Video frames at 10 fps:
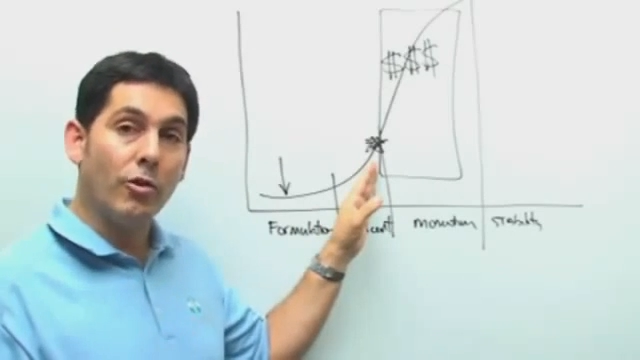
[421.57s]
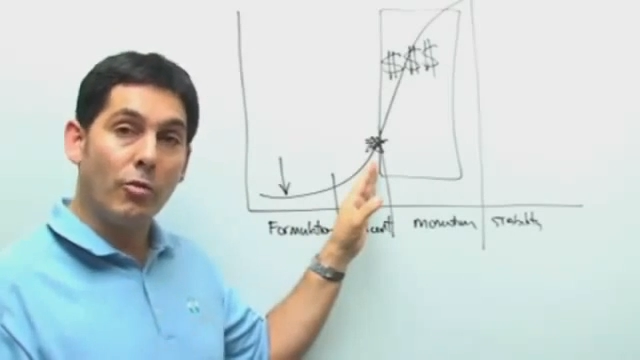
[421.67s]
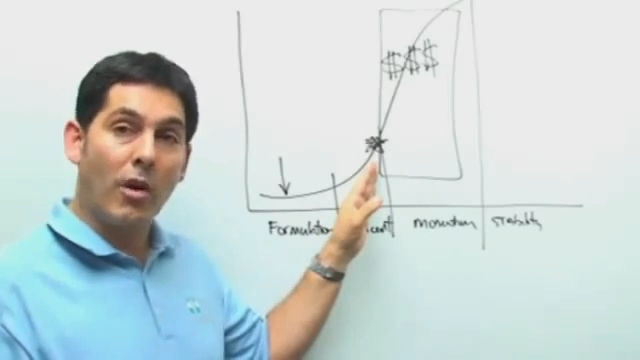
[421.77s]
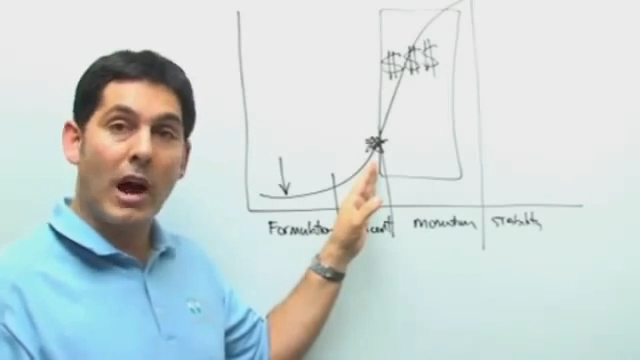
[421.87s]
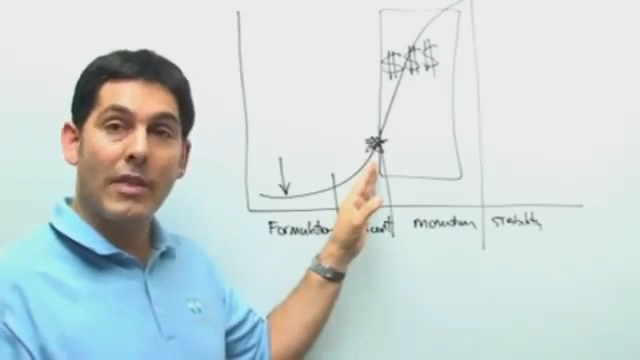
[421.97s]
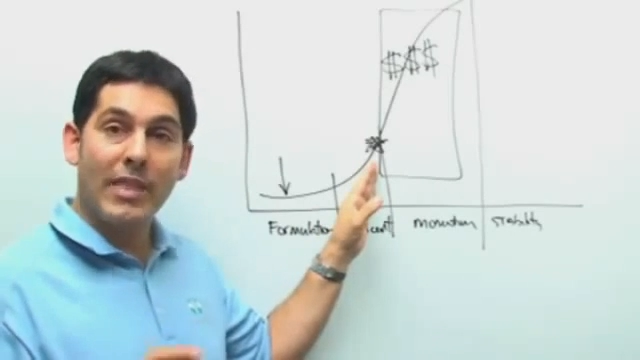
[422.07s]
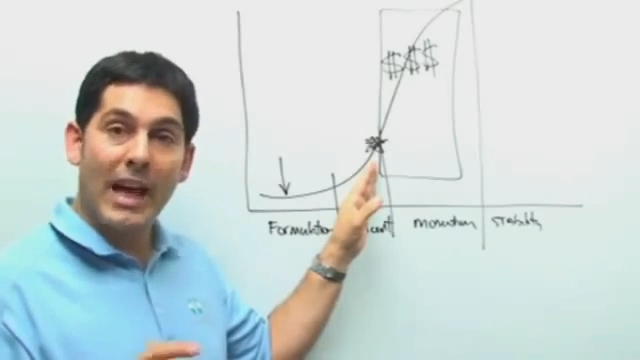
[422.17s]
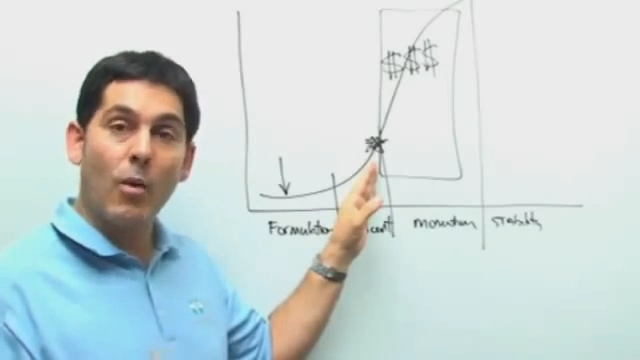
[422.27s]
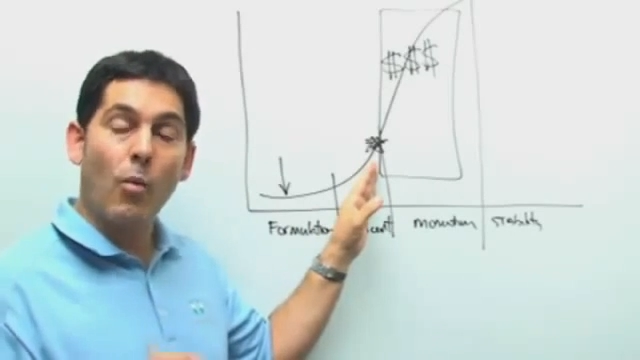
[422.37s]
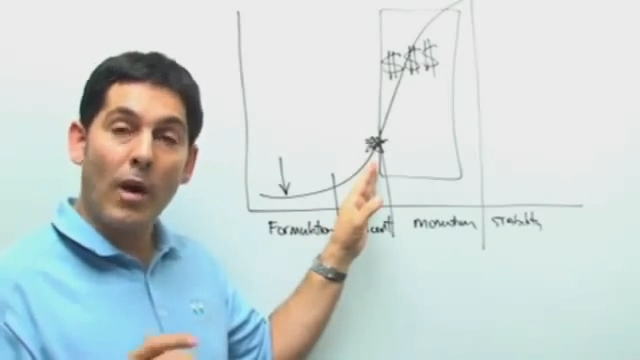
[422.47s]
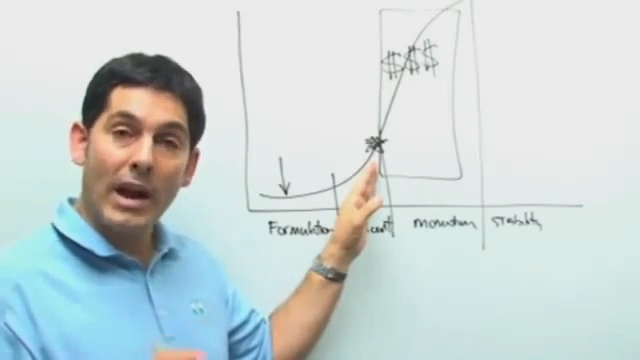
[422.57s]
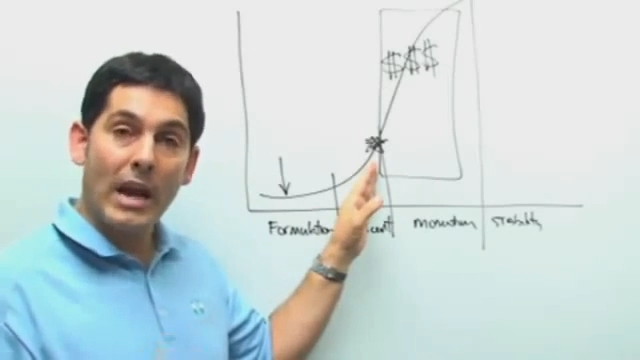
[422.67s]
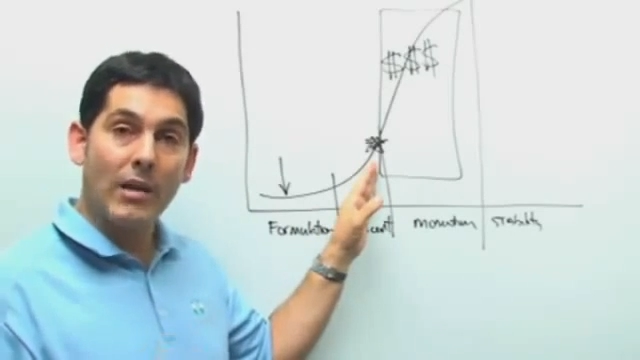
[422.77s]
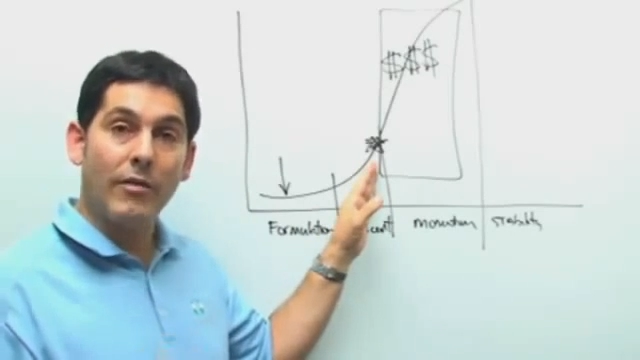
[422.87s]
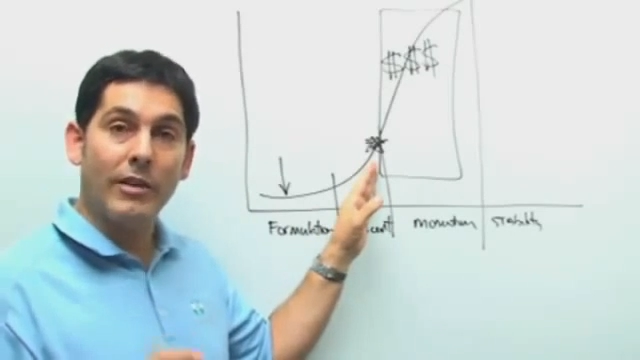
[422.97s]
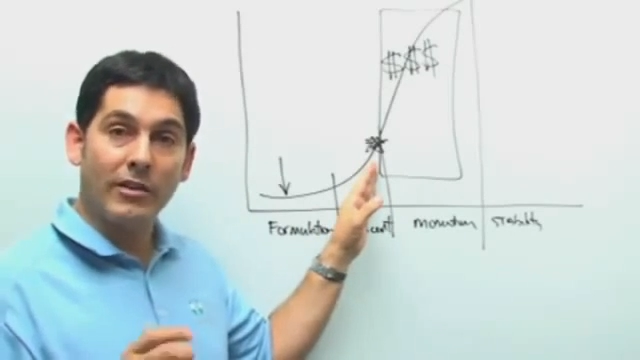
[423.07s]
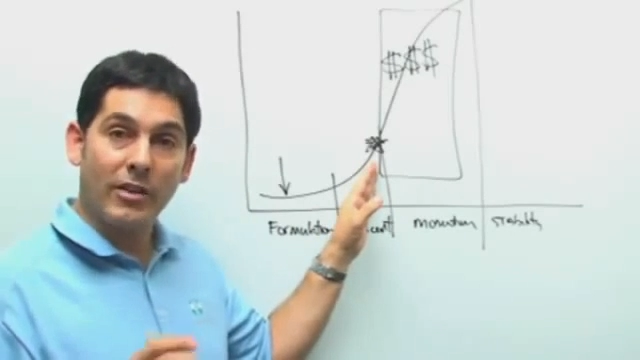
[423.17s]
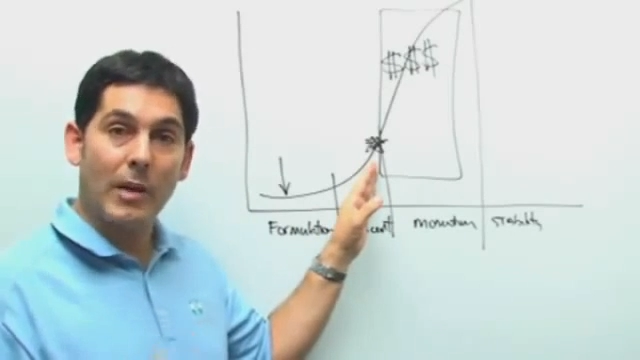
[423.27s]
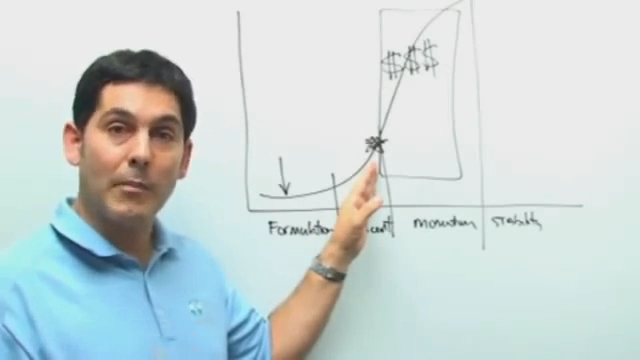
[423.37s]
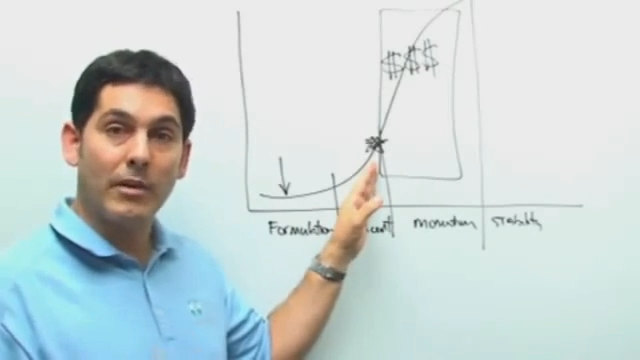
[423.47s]
to ride that wave of
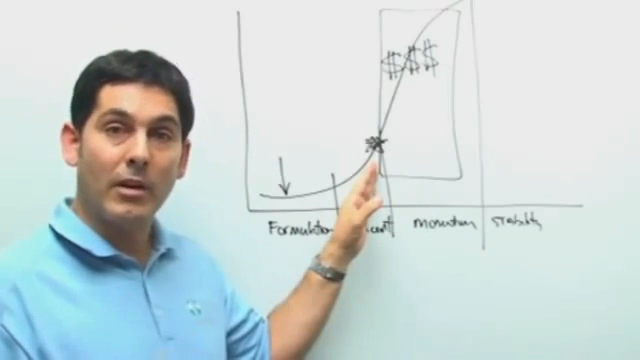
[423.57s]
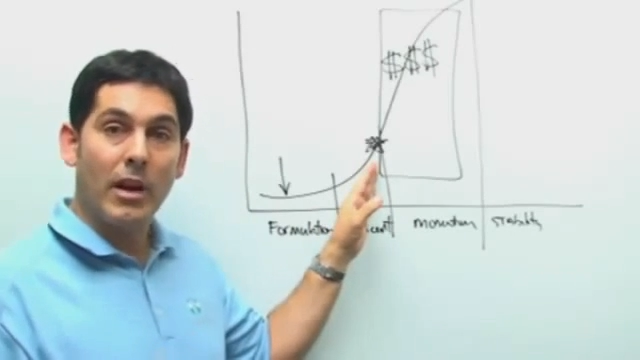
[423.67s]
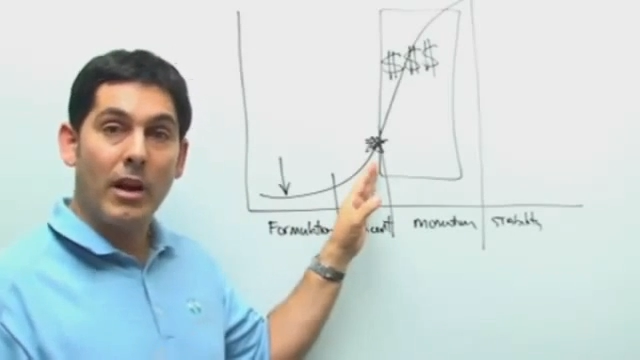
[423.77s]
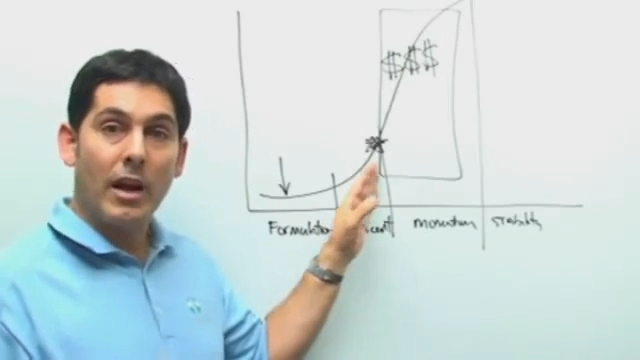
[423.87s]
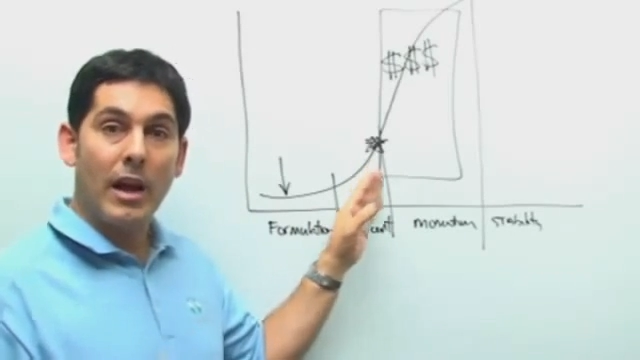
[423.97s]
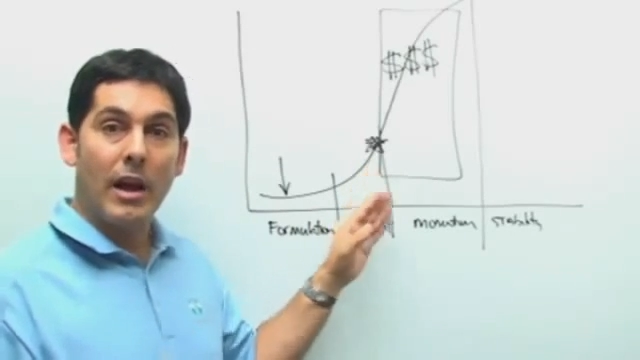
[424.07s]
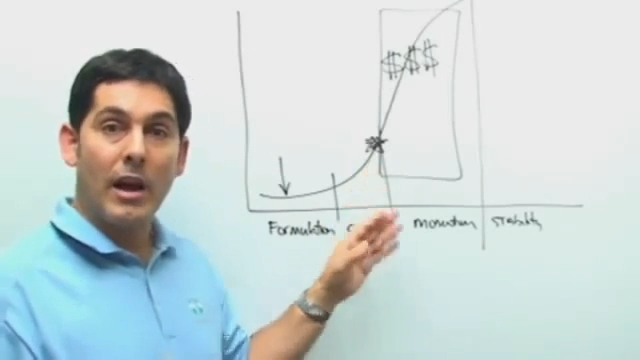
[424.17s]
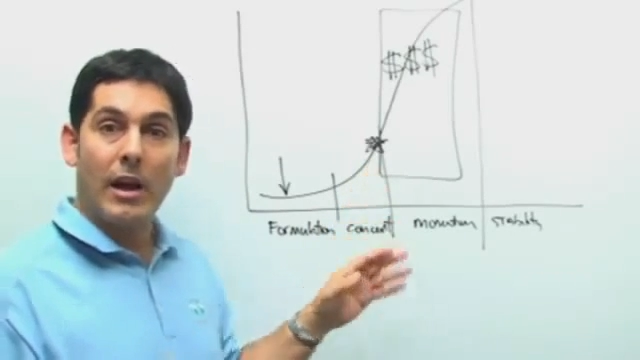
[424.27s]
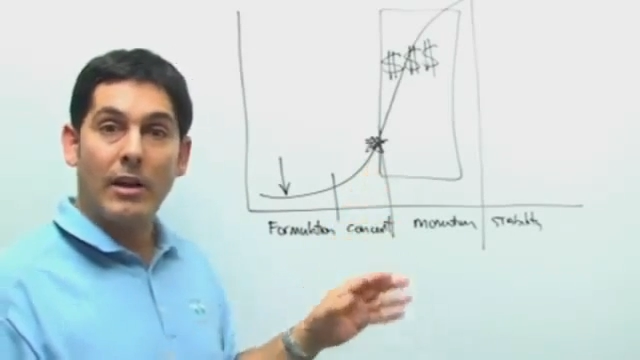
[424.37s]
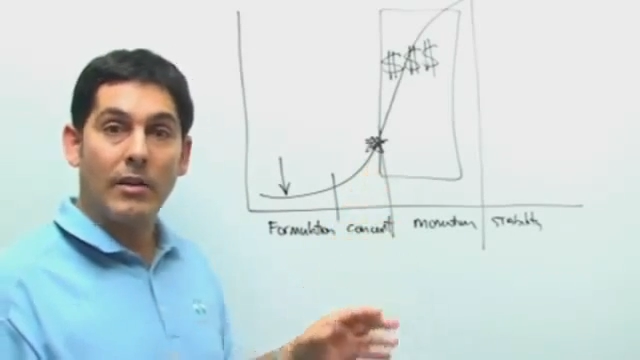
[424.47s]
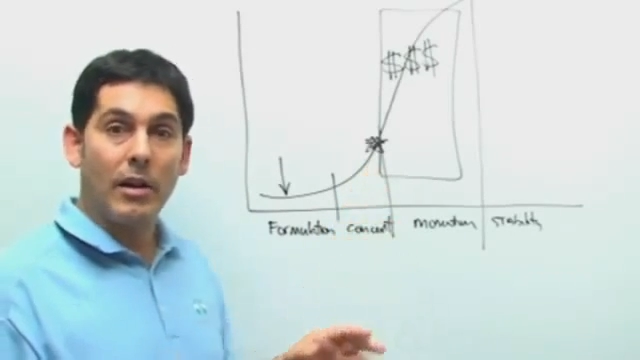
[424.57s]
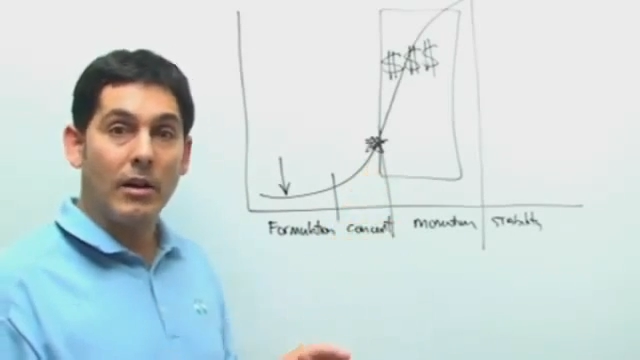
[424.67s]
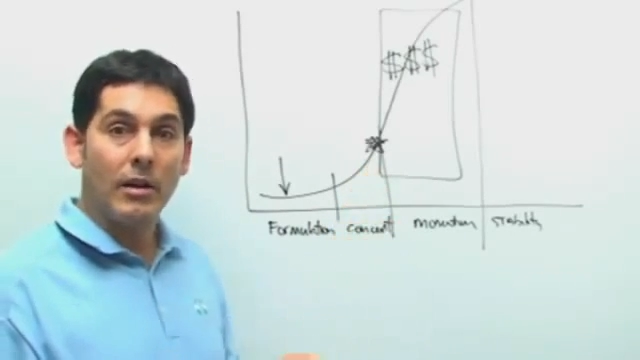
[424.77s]
excitement. And